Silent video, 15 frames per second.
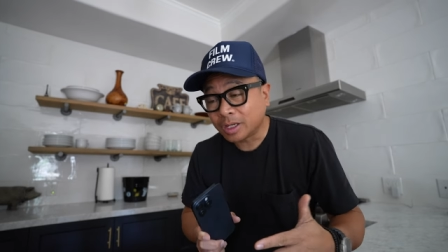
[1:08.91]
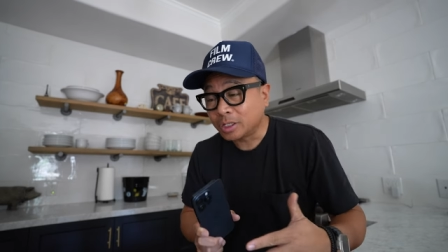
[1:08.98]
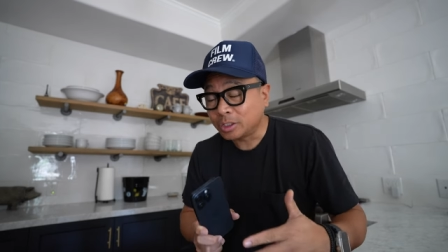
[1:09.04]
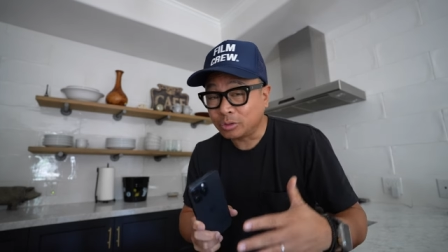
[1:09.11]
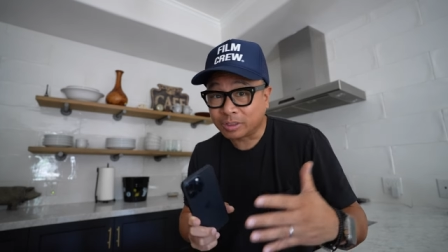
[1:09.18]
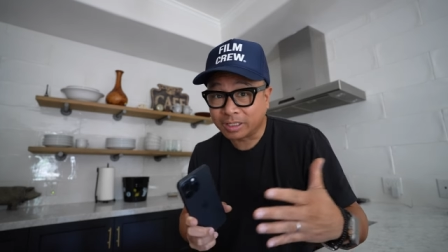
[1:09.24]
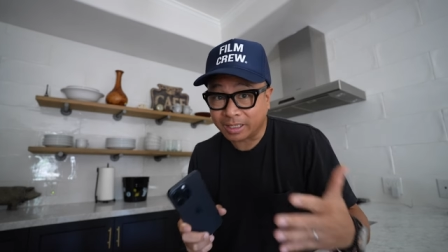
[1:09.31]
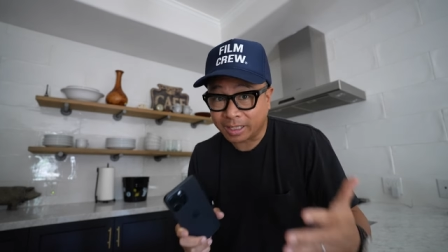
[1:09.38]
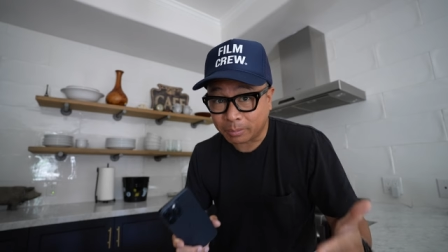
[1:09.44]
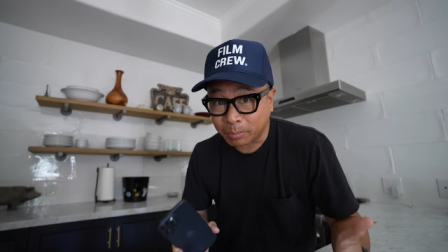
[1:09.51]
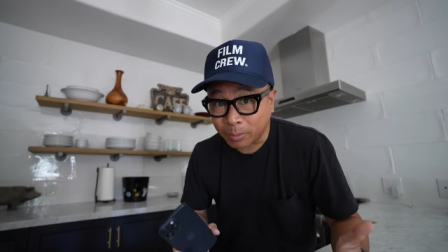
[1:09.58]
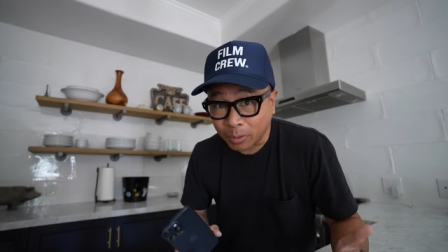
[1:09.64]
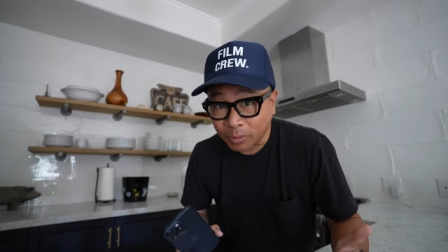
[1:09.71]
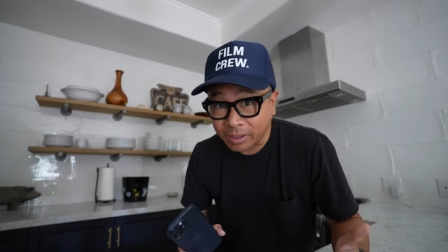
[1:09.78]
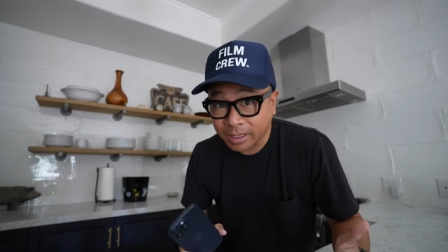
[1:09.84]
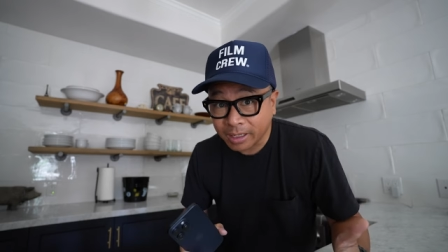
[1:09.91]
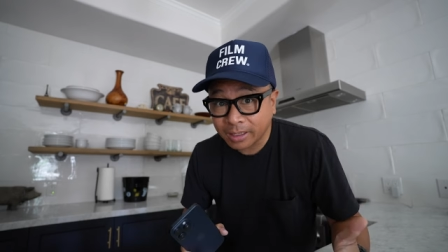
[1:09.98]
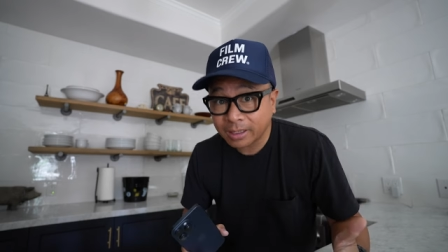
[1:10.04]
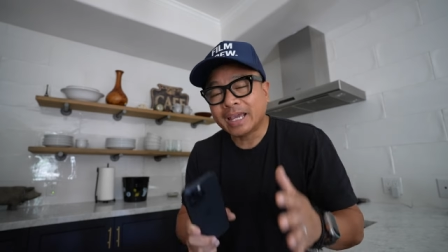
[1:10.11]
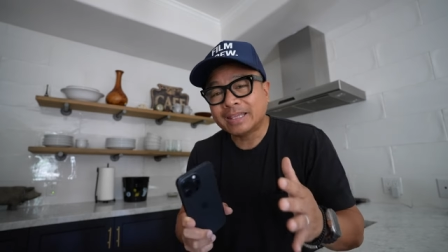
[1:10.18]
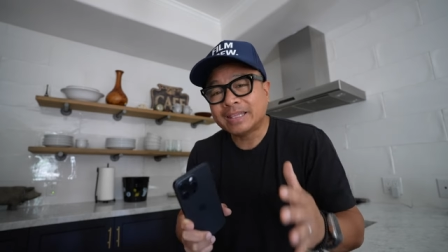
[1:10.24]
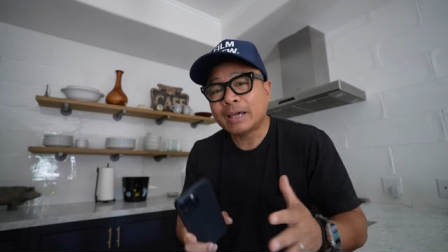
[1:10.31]
you can get
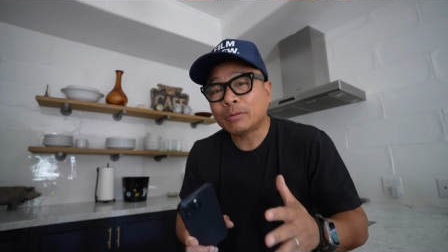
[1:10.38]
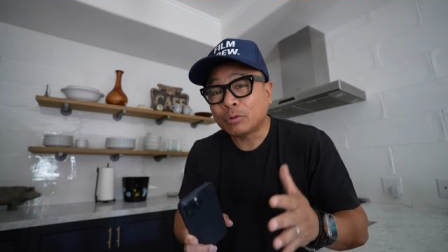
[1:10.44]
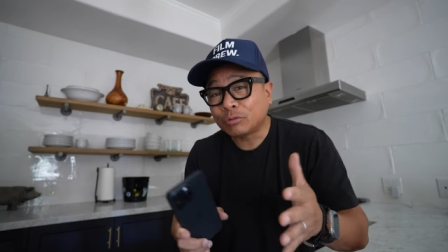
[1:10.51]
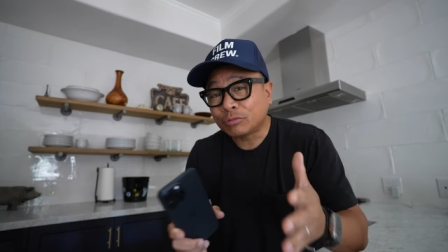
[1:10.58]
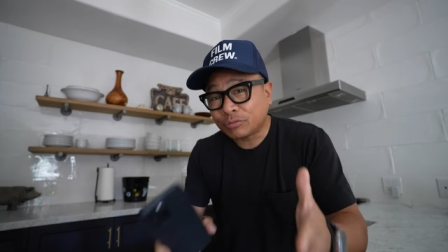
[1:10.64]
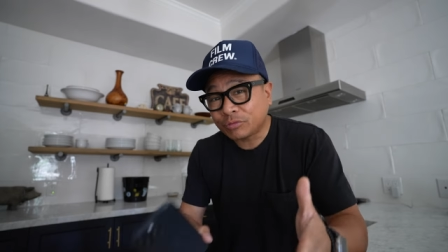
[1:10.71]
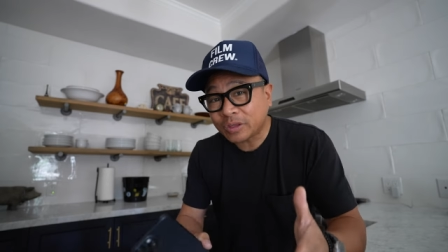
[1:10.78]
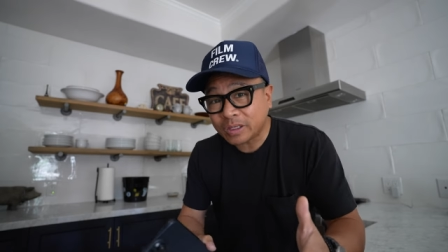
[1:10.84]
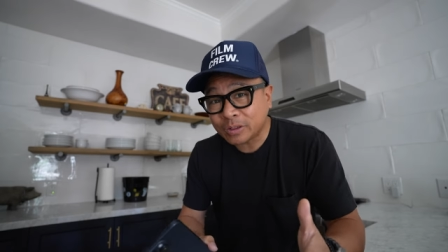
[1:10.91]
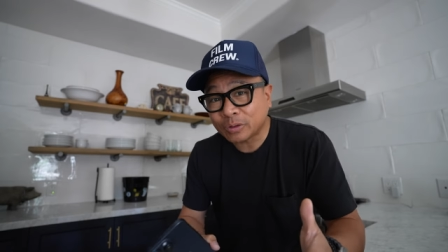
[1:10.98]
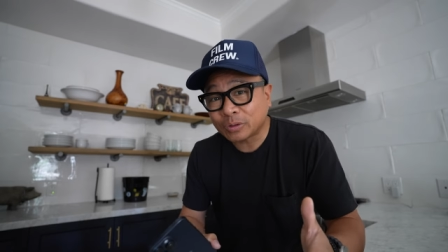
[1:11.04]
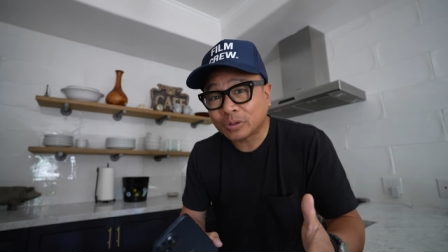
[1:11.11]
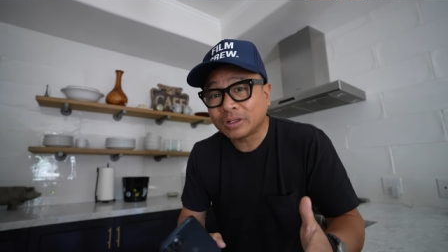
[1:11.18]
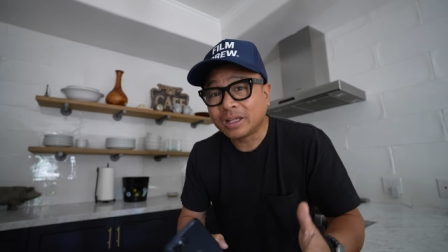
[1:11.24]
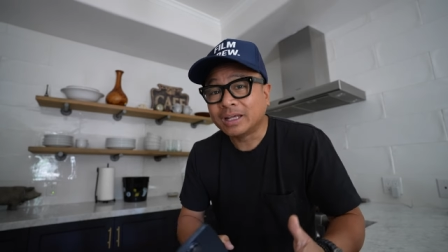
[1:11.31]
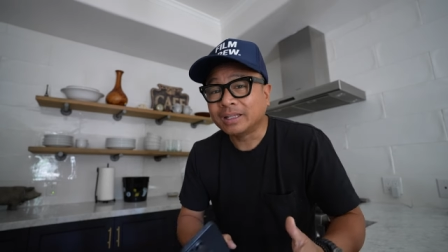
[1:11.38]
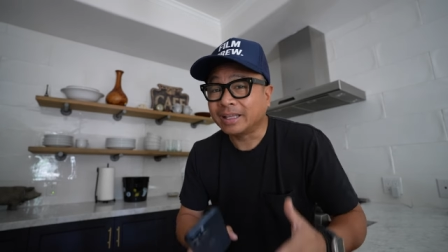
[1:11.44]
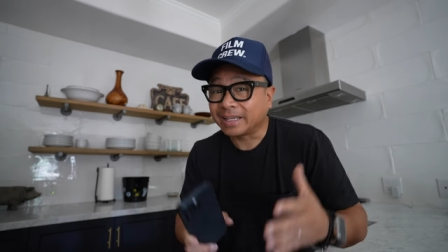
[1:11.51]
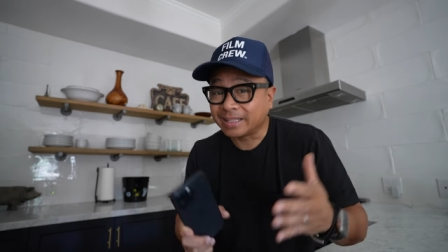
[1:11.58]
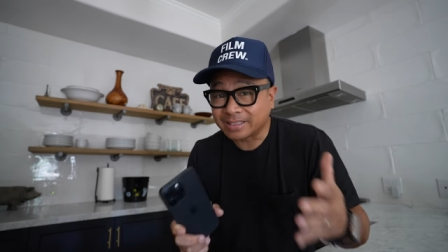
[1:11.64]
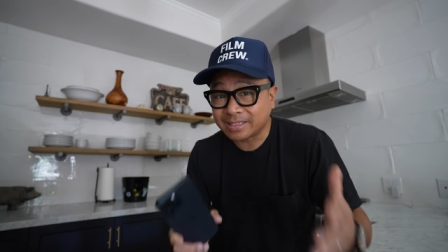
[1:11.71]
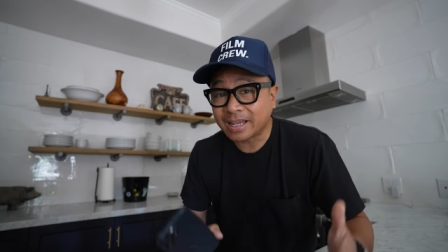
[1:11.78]
bokeh, and that will feel like
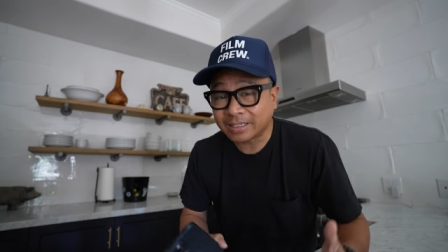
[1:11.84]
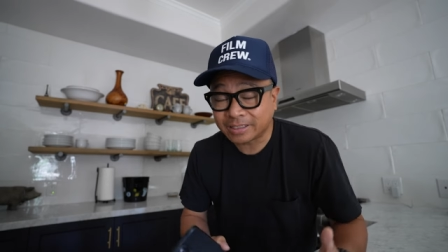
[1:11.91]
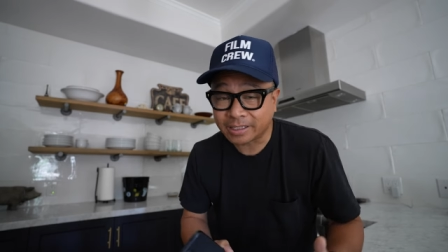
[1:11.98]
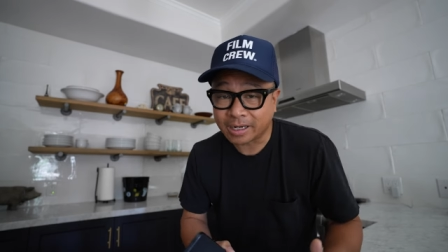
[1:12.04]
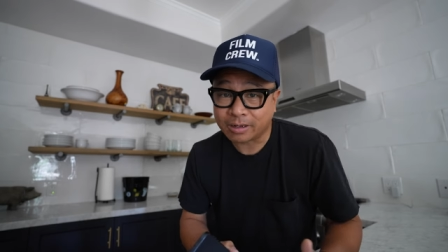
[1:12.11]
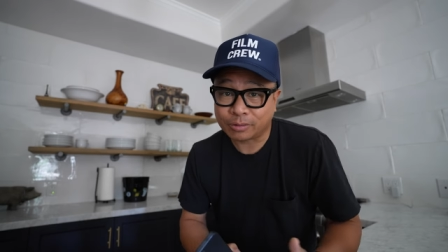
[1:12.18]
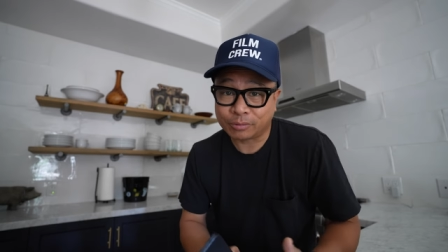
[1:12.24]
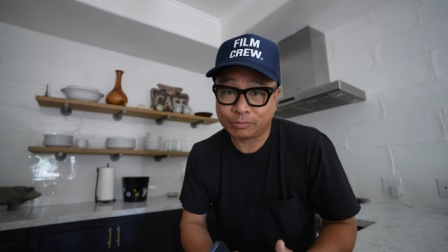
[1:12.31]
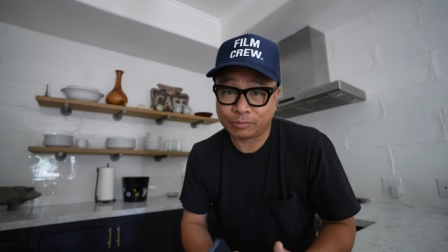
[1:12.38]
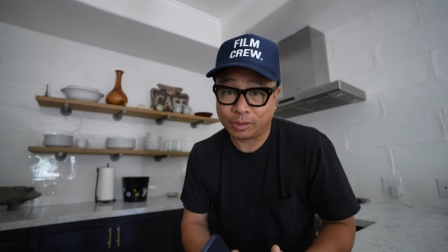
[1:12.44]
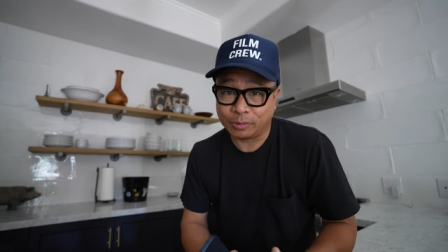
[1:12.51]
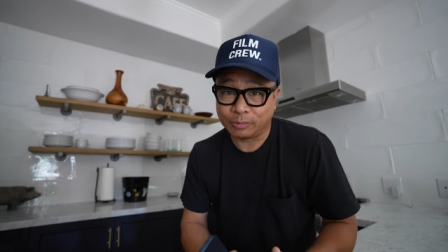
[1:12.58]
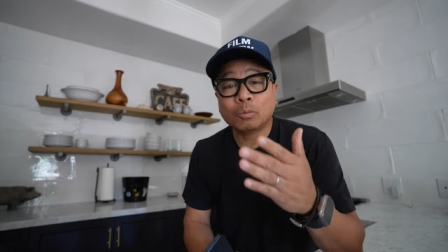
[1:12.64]
it's not shot on a phone.